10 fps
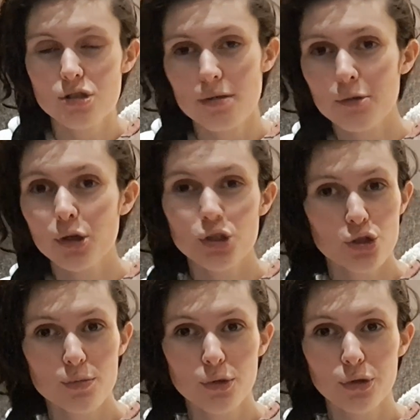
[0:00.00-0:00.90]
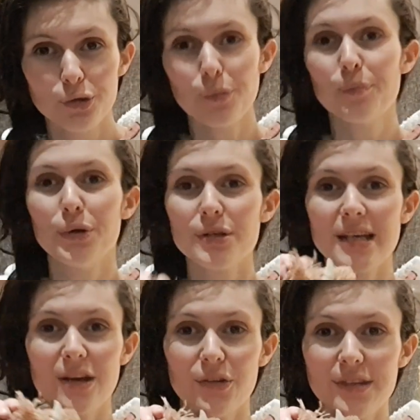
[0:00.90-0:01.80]
So I'm not going to show them all, but
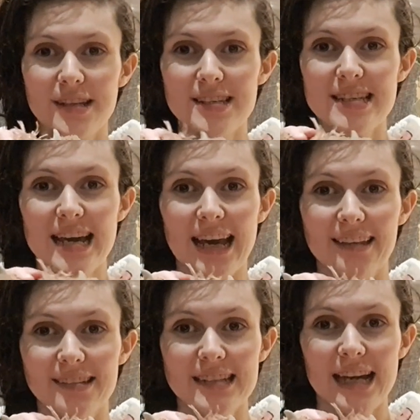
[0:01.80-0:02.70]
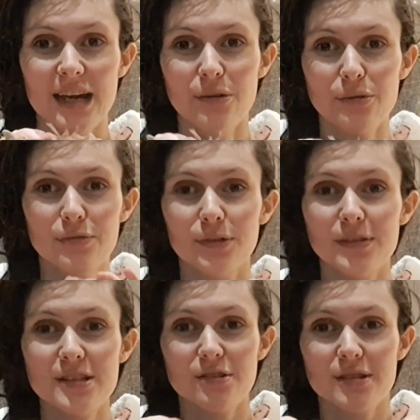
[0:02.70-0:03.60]
I got these Highland Cow fluffy
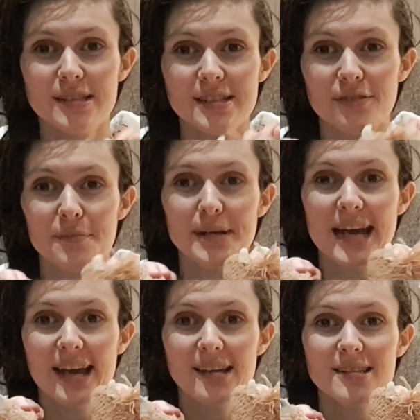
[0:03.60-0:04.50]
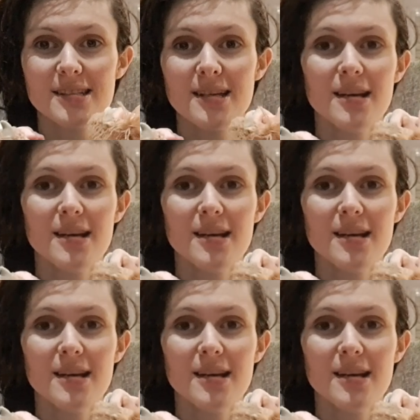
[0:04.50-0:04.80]
socks. These are from Next.